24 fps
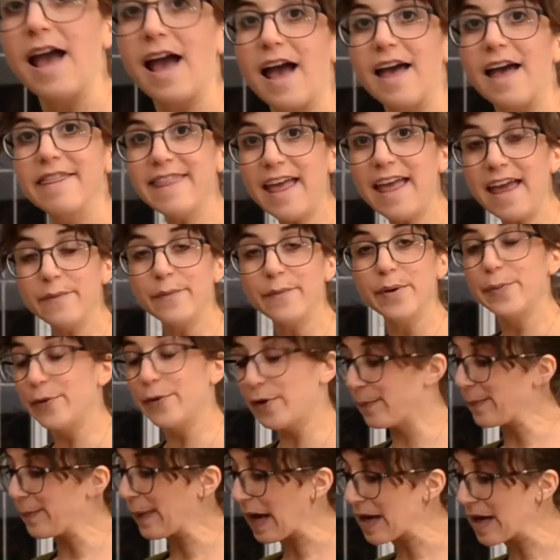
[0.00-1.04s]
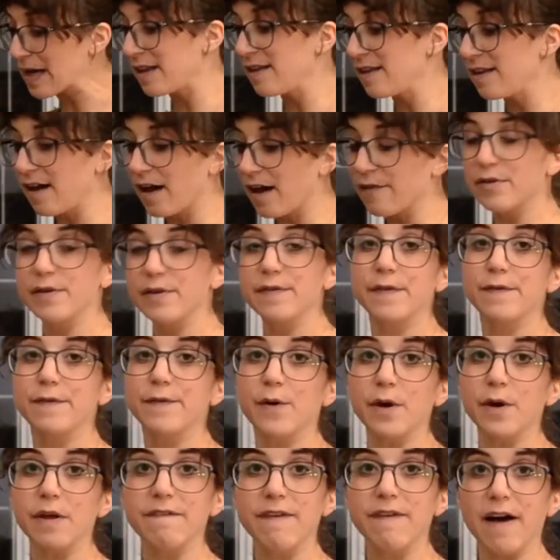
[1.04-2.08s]
And then we put it back in the oven for
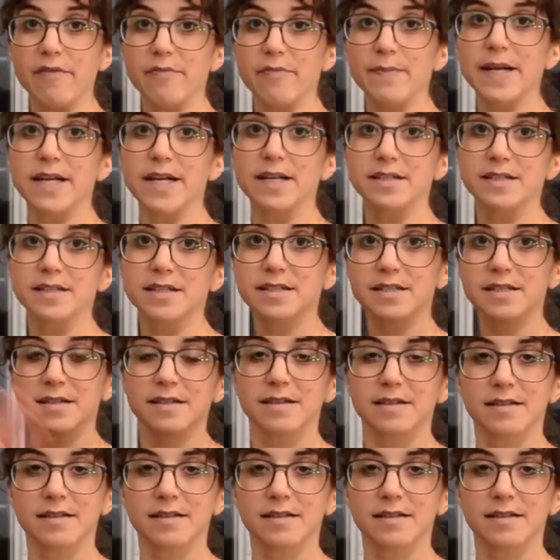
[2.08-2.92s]
45 minutes.